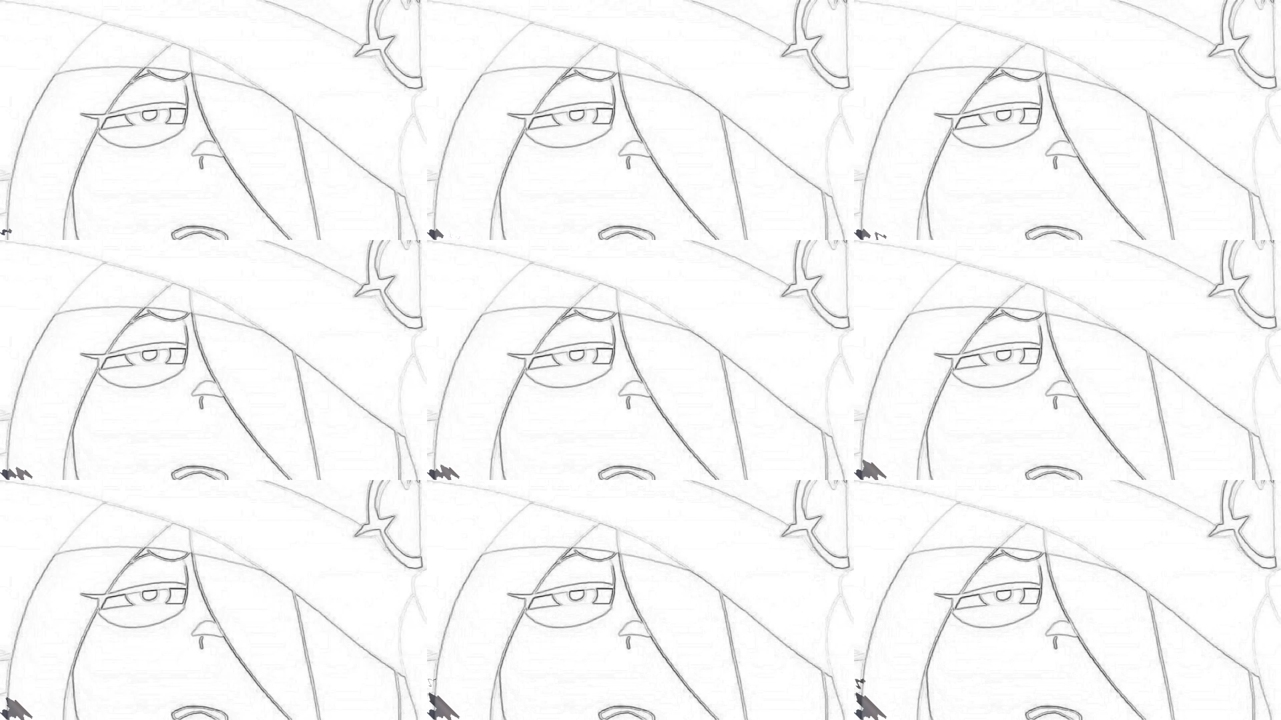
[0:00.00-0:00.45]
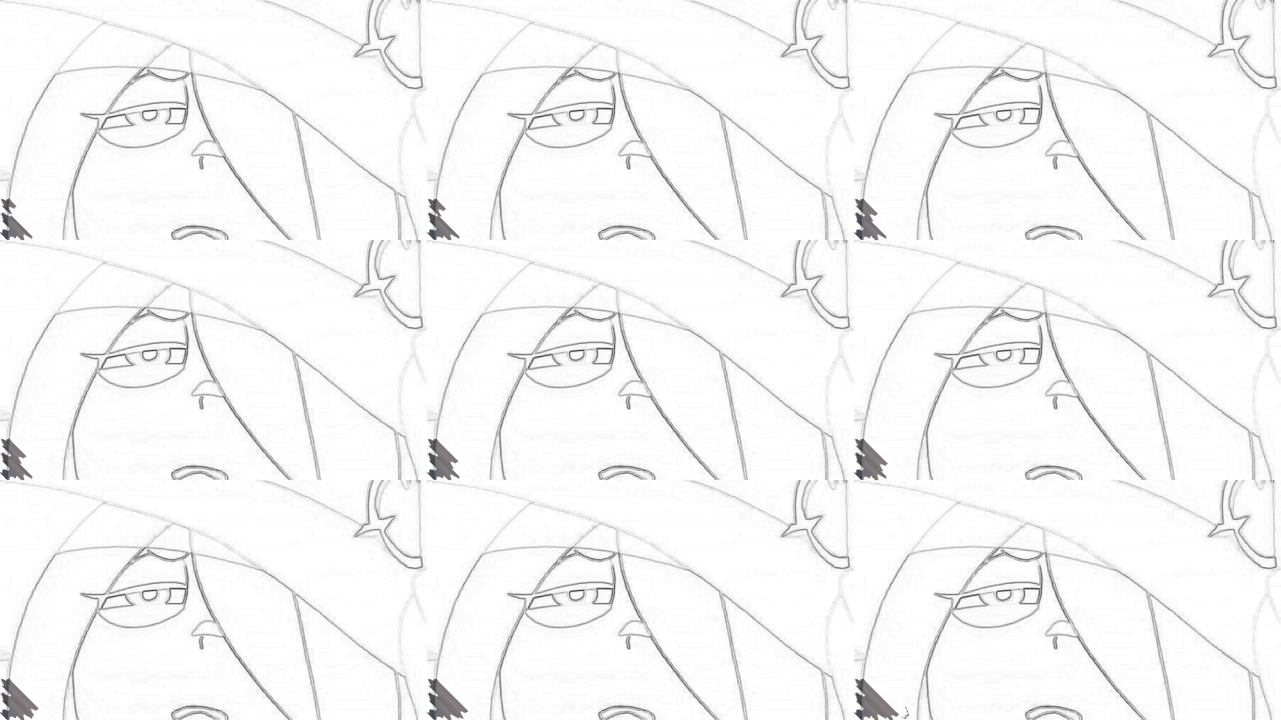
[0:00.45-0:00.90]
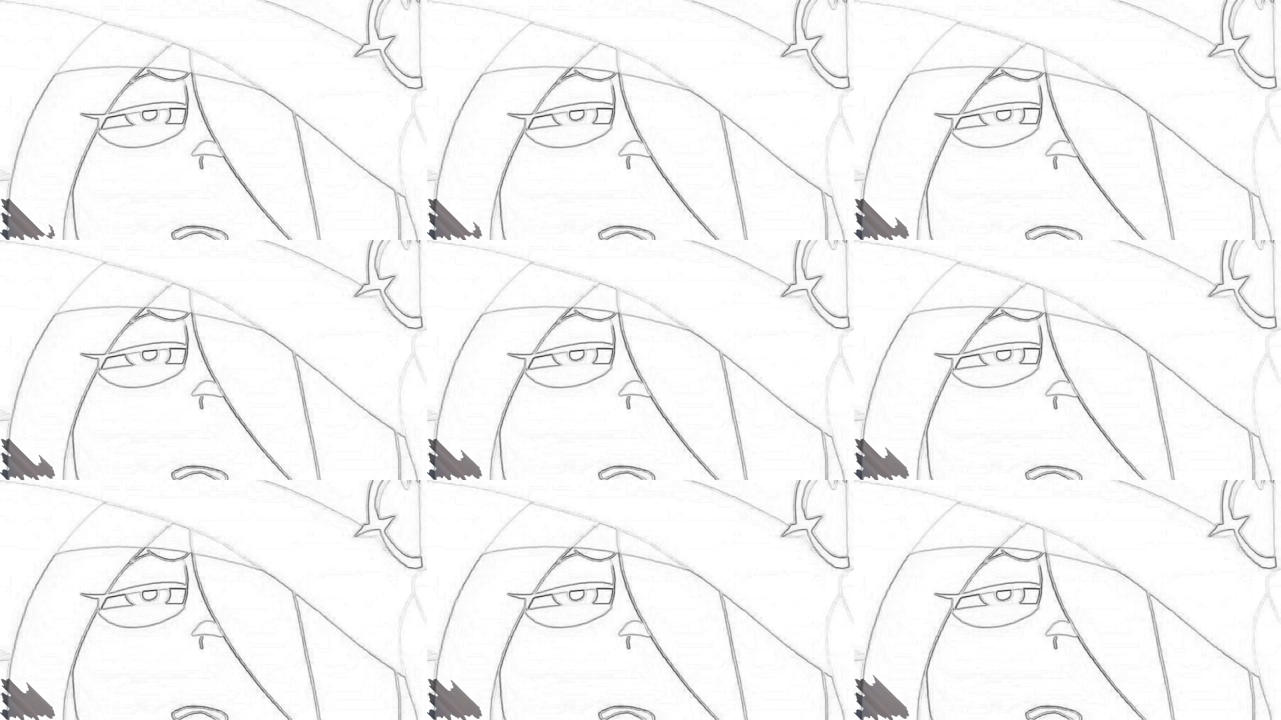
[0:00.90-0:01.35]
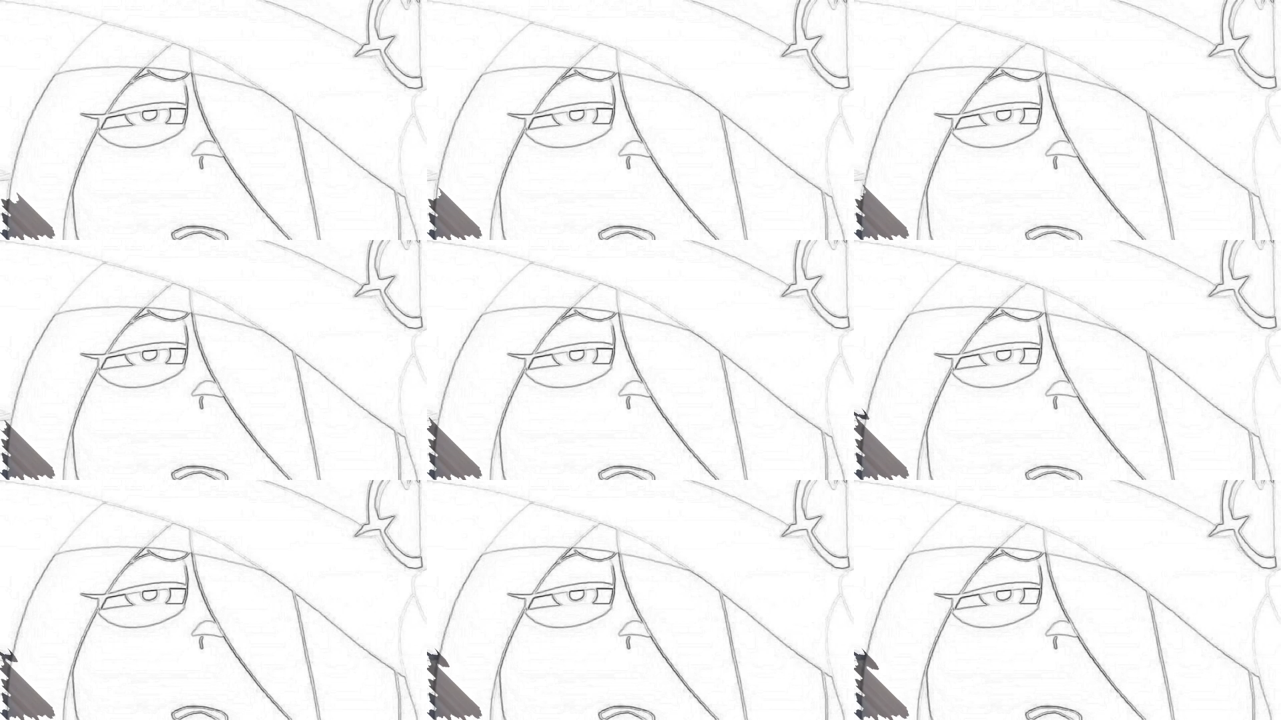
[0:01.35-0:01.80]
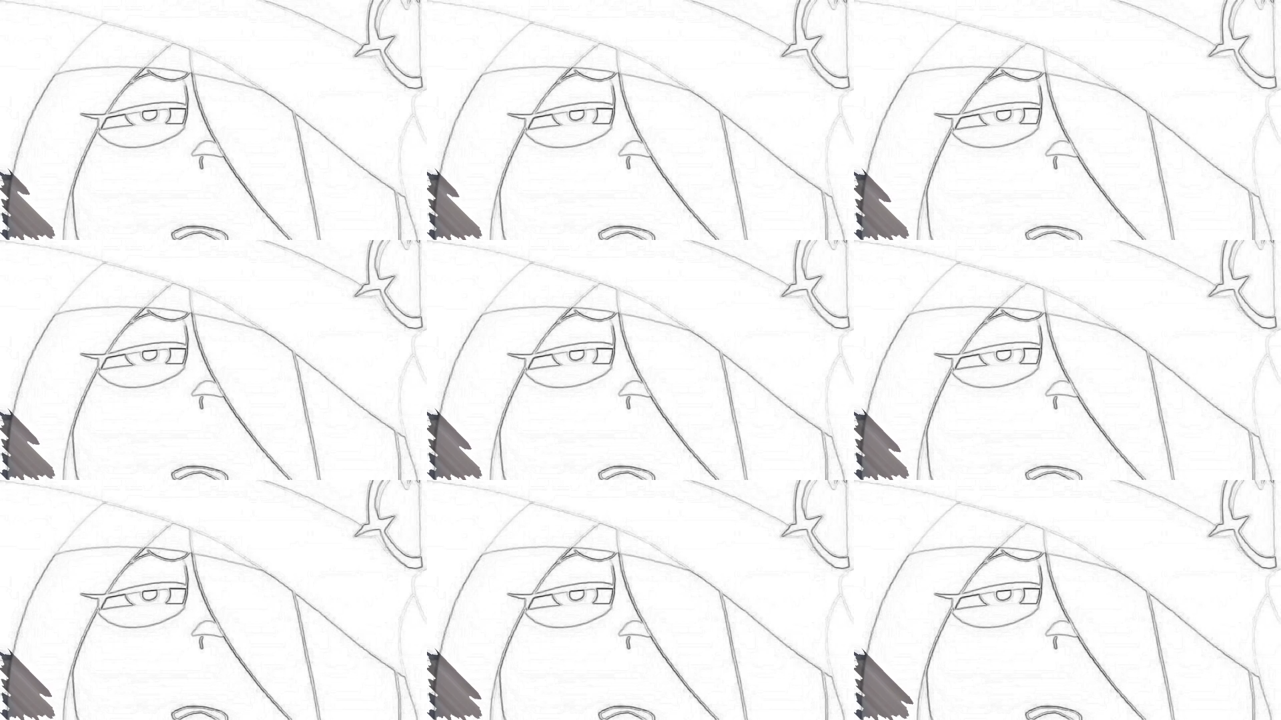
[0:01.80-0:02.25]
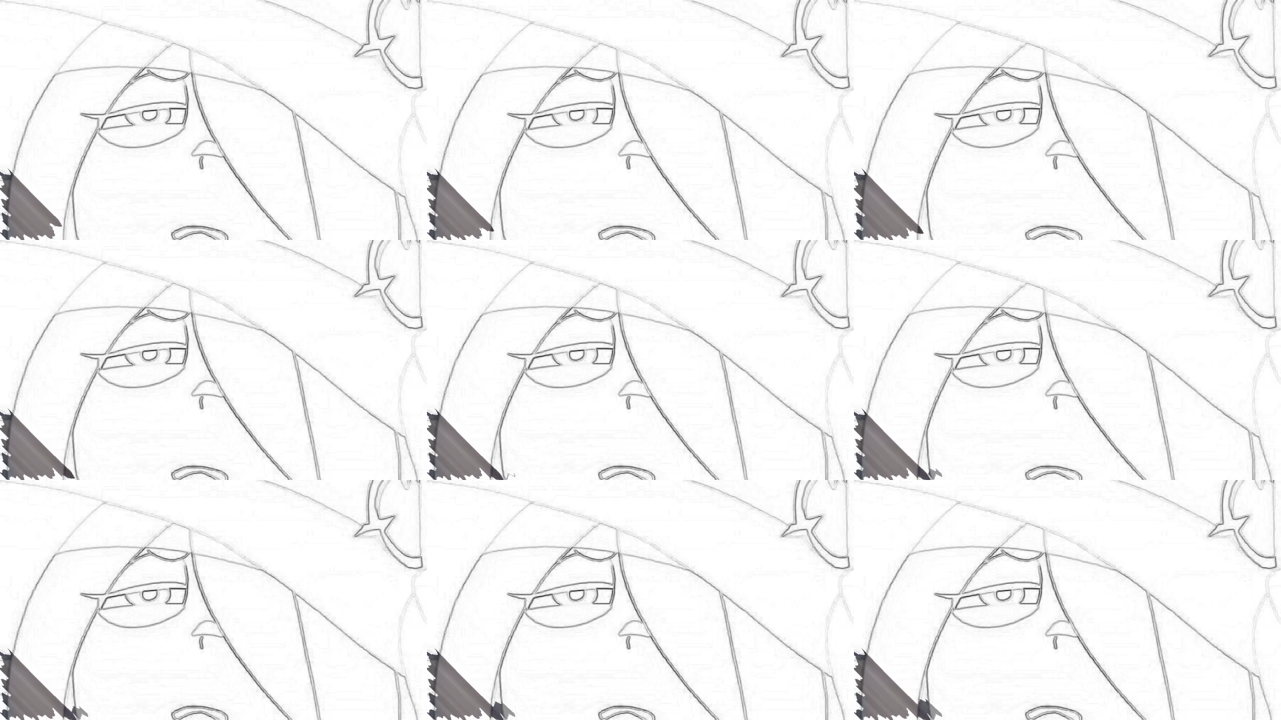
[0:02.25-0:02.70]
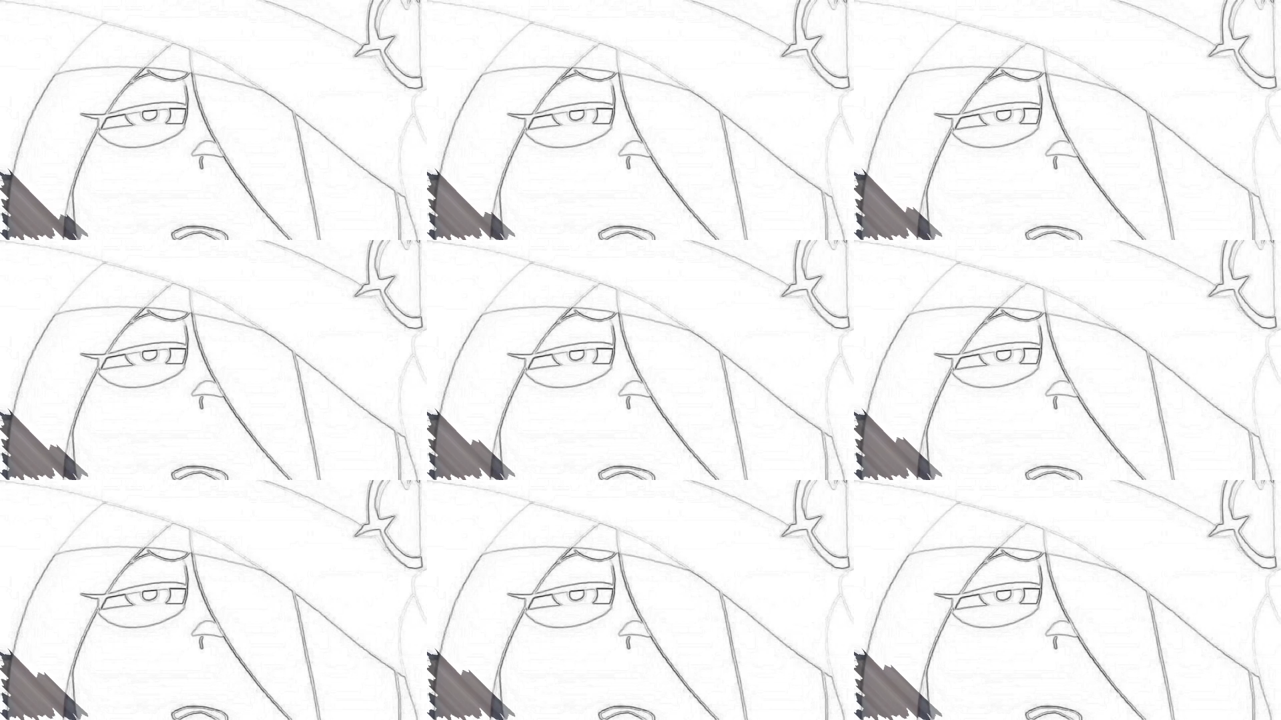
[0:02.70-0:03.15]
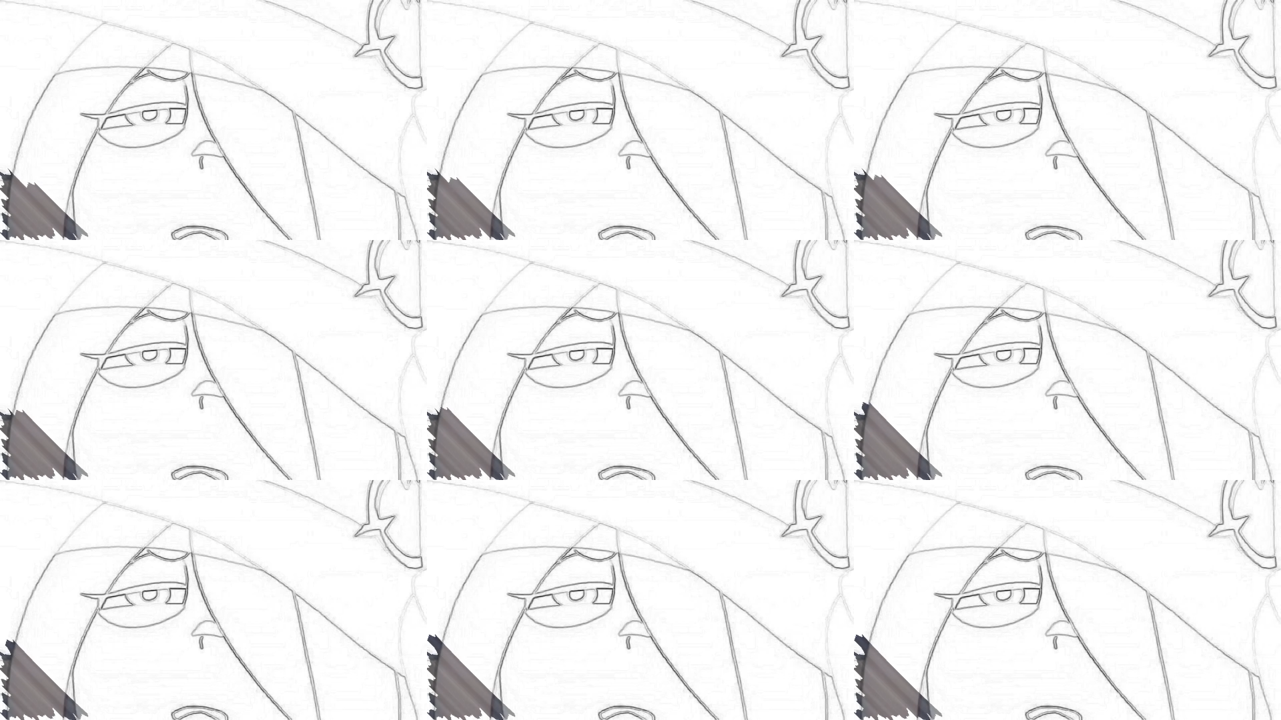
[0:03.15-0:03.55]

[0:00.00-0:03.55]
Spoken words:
[unreadable: no face in view]